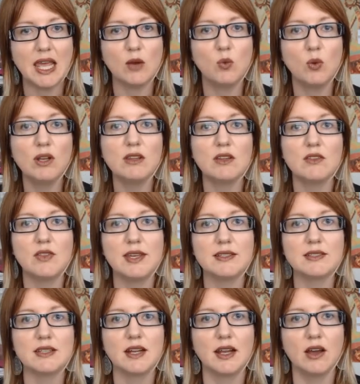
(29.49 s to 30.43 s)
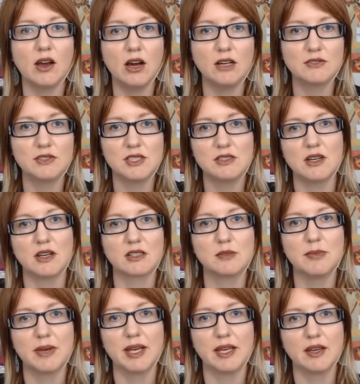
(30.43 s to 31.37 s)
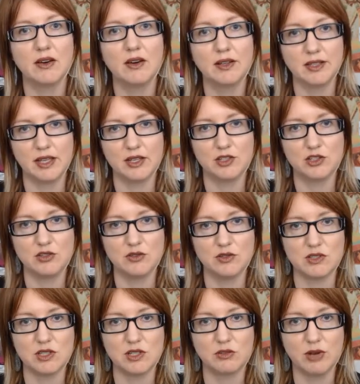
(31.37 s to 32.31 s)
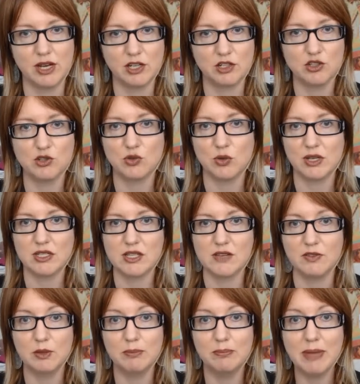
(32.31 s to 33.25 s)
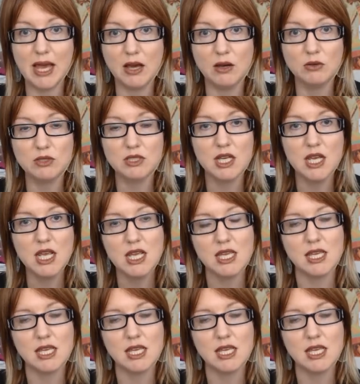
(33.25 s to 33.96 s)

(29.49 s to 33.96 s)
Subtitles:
And one of the things that I often talk to my online students in Writing 227 about